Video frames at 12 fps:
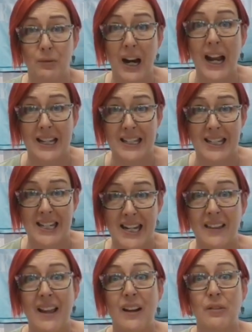rest
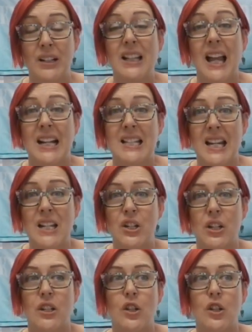and that relaxation.